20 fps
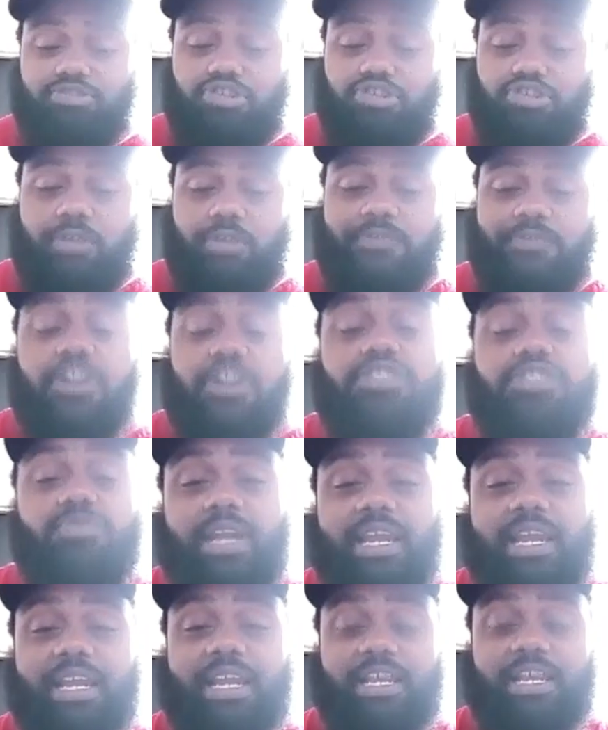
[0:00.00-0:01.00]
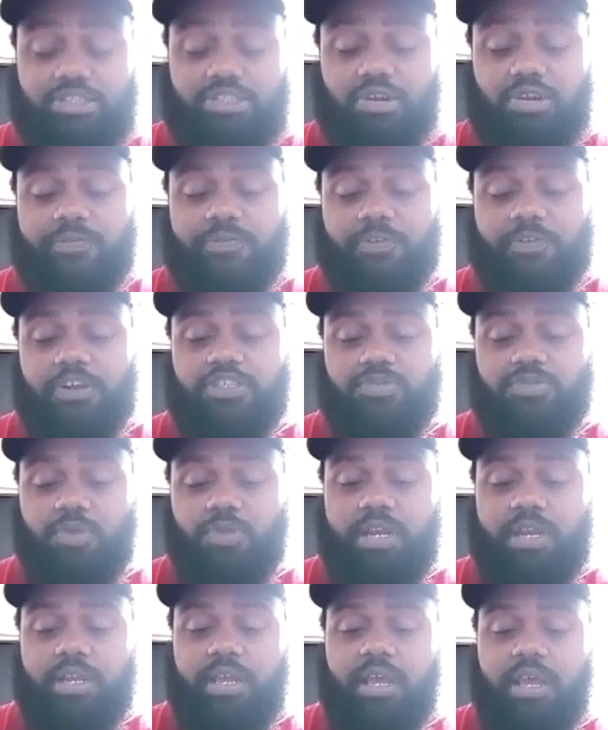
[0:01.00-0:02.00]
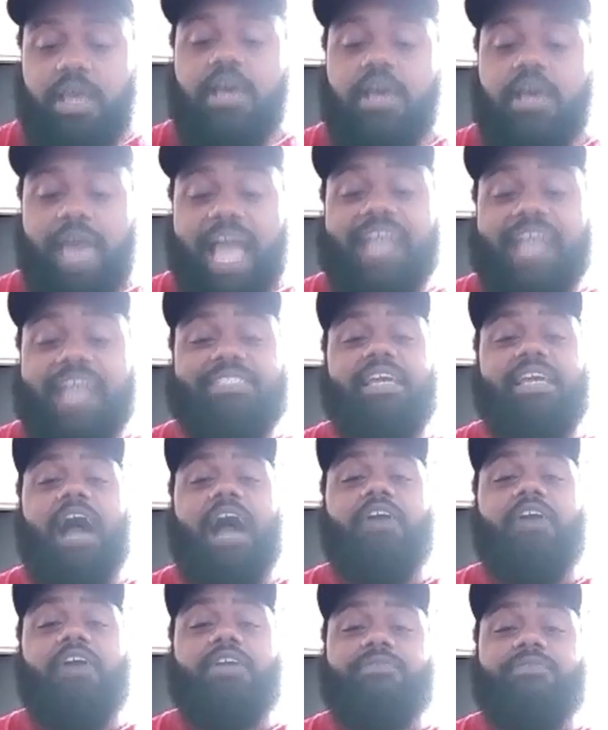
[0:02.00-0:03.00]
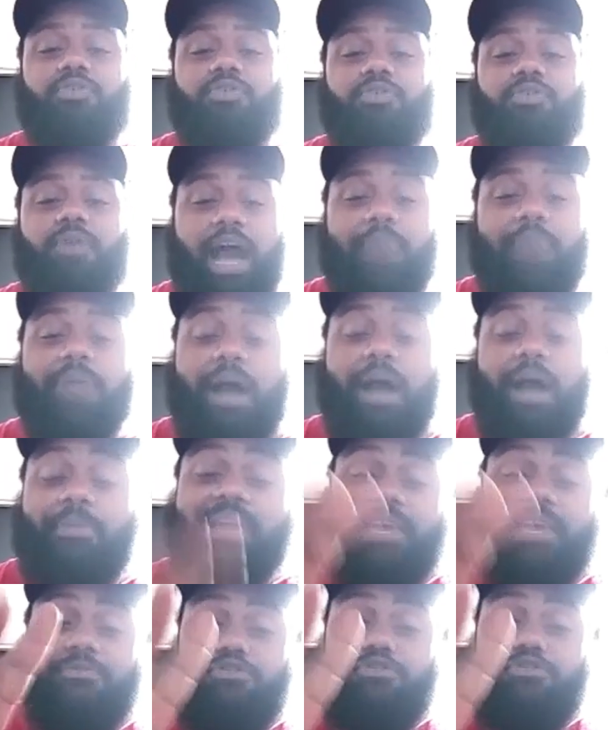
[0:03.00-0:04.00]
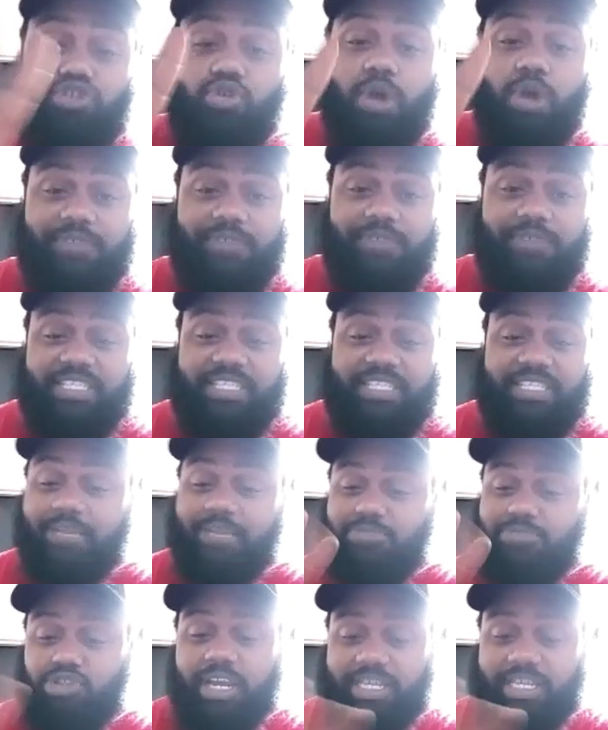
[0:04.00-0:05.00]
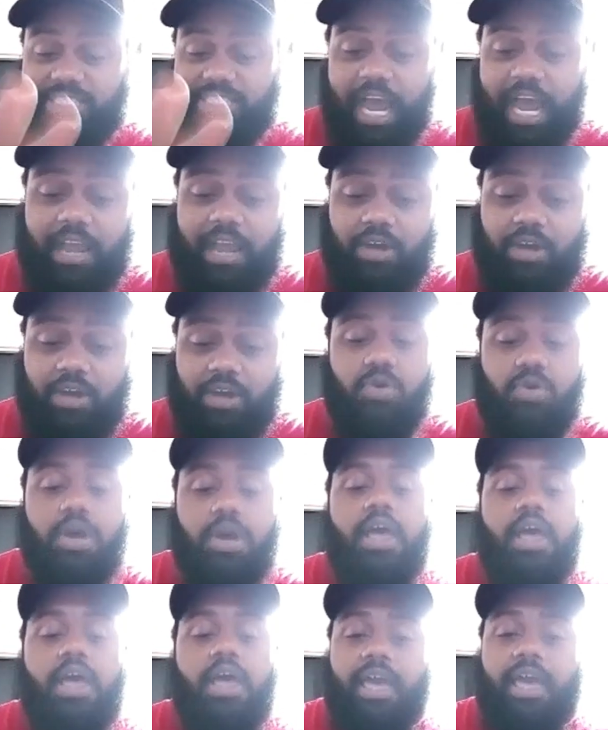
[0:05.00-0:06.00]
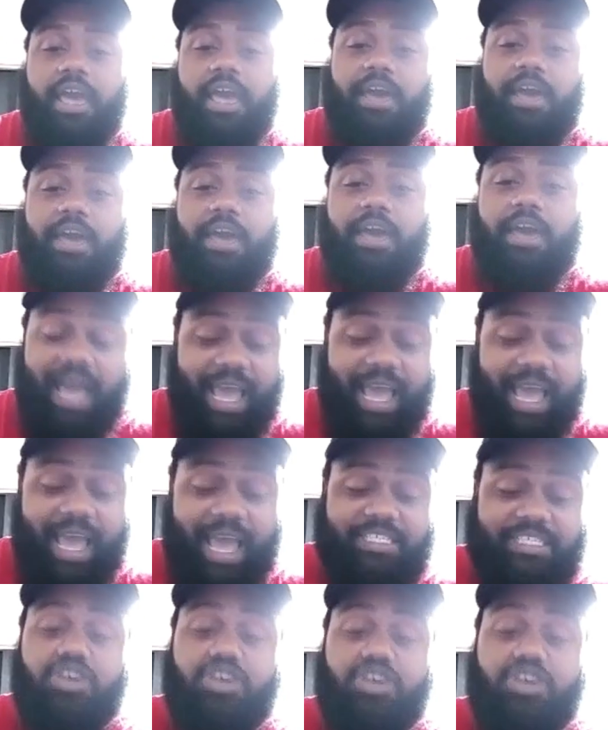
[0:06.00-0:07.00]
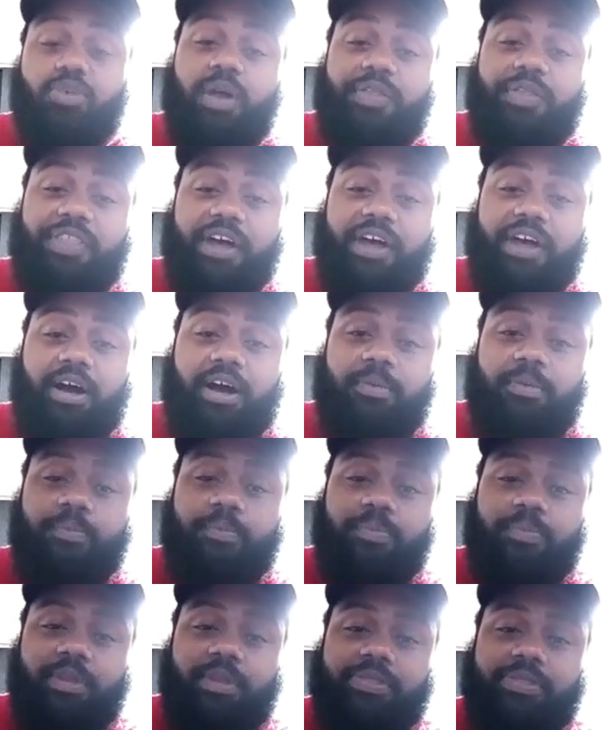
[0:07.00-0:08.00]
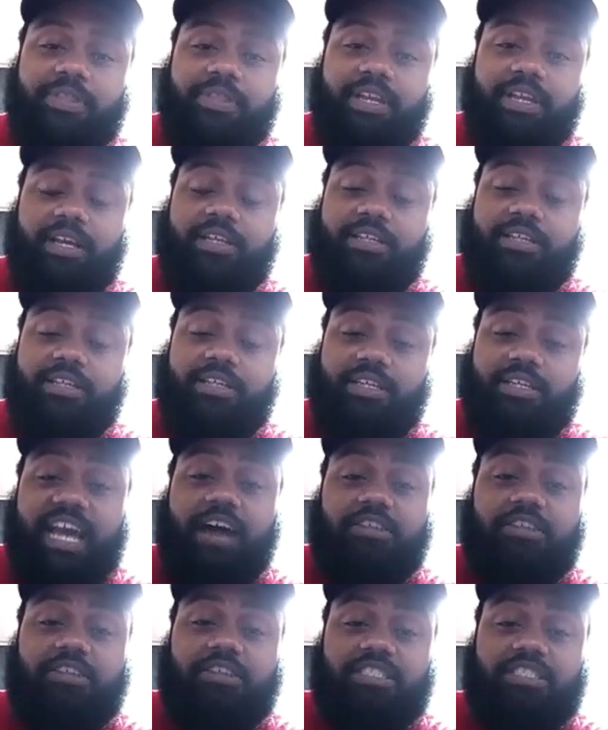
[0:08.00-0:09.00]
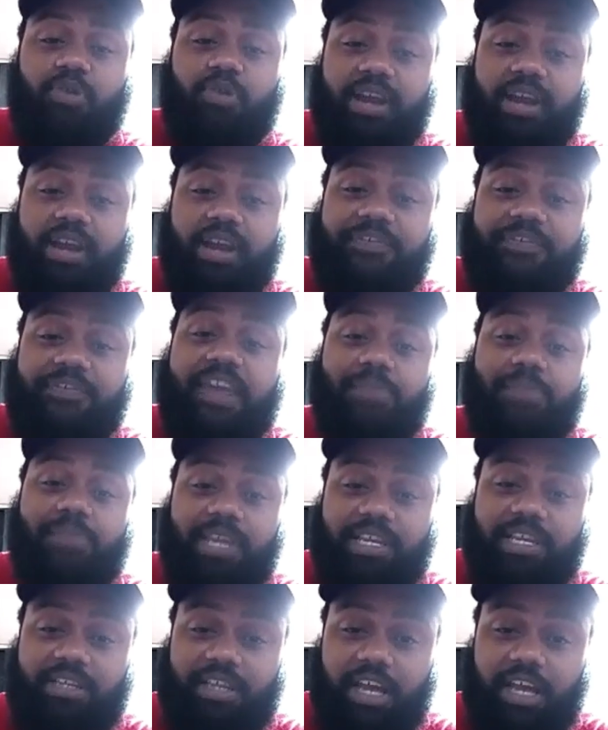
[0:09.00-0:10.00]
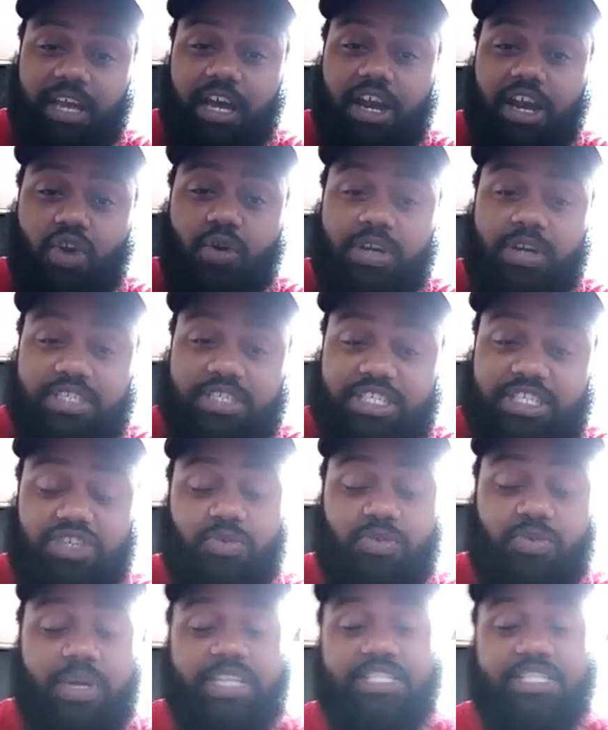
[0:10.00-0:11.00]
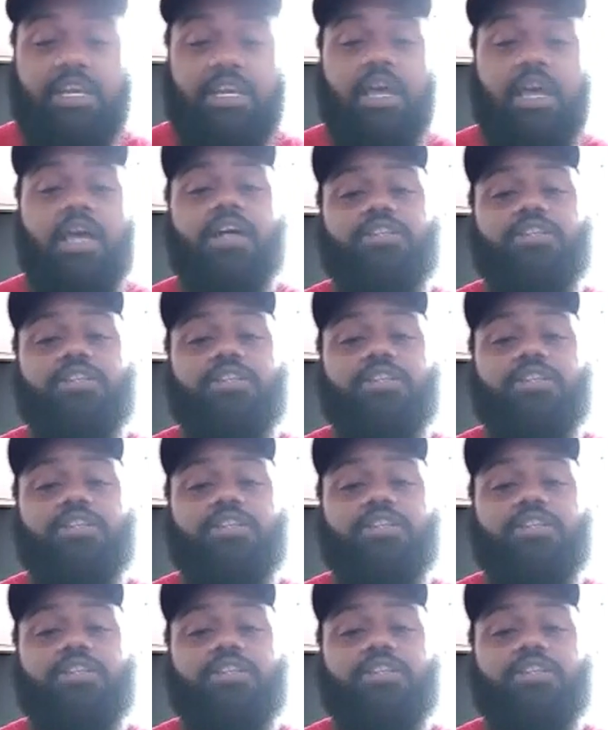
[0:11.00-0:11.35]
So the first one and so the first one actually I'll give you I'm, I'm gonna give you two off of the same joint because all right, cool. And mine has to do with um the the child support and family uh, court situation.